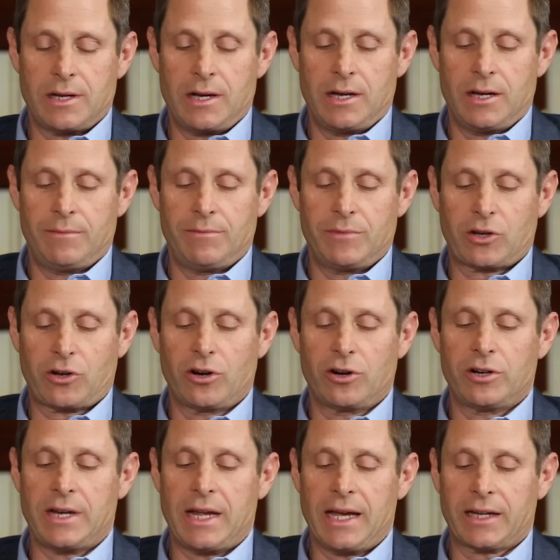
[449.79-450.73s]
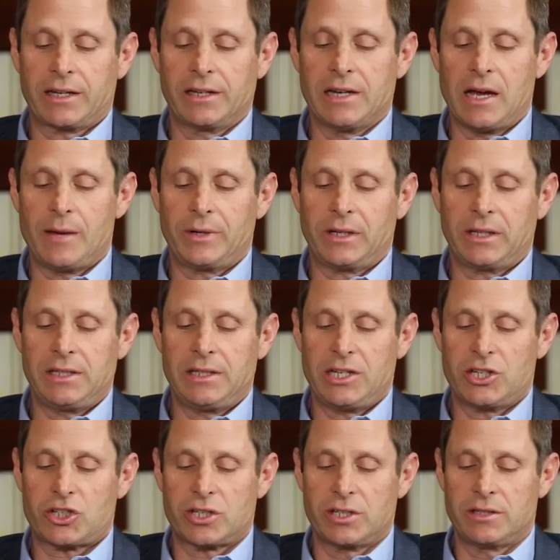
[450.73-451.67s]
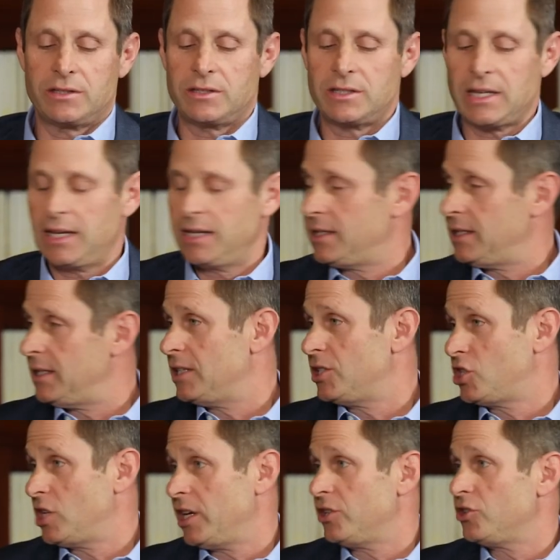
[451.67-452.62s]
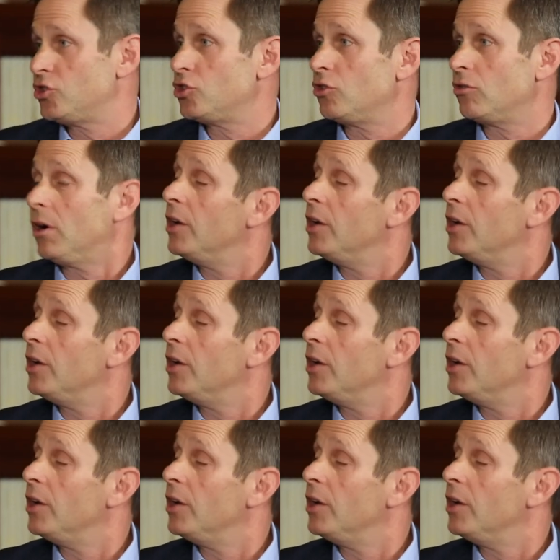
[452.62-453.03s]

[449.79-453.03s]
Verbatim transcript: um, the current economic conditions, and did it change your